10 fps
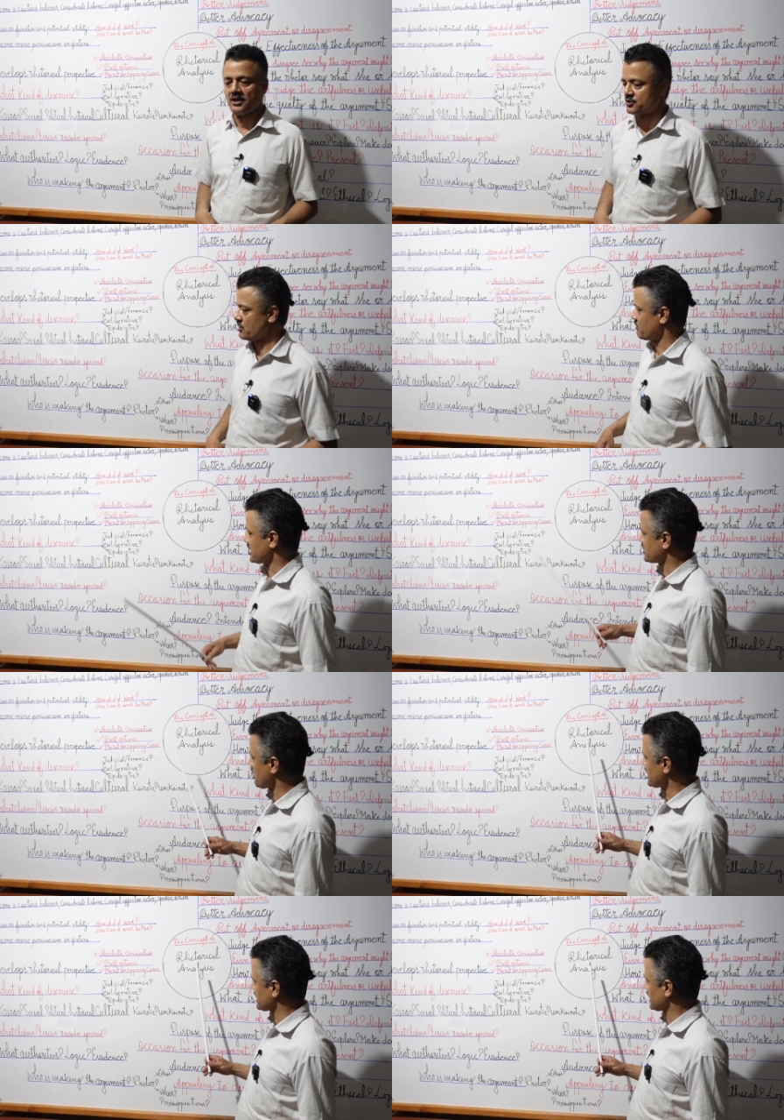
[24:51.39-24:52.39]
So
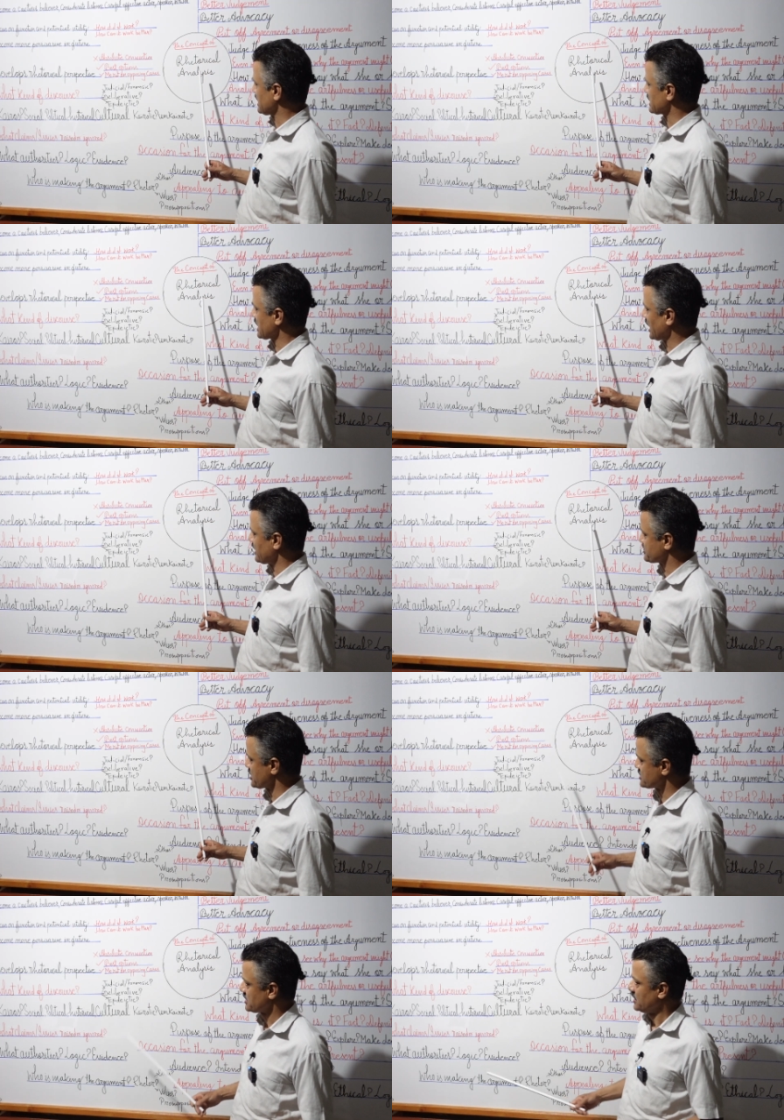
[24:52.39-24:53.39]
rhetorical
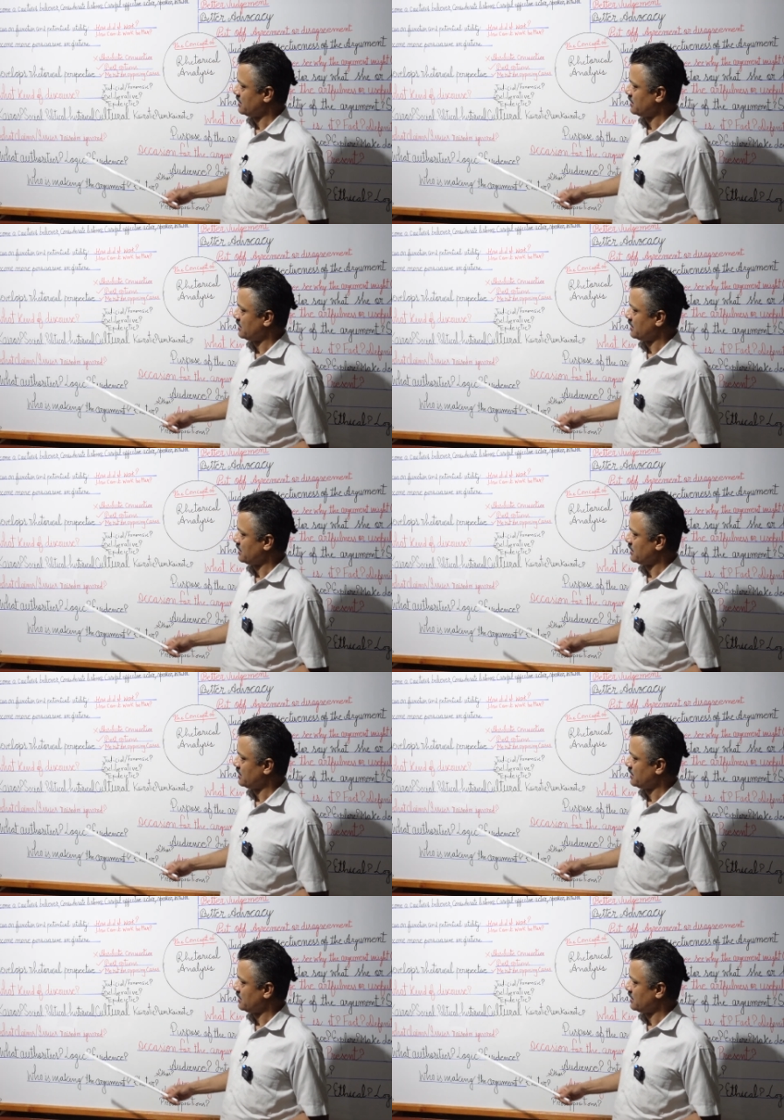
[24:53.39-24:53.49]
analysis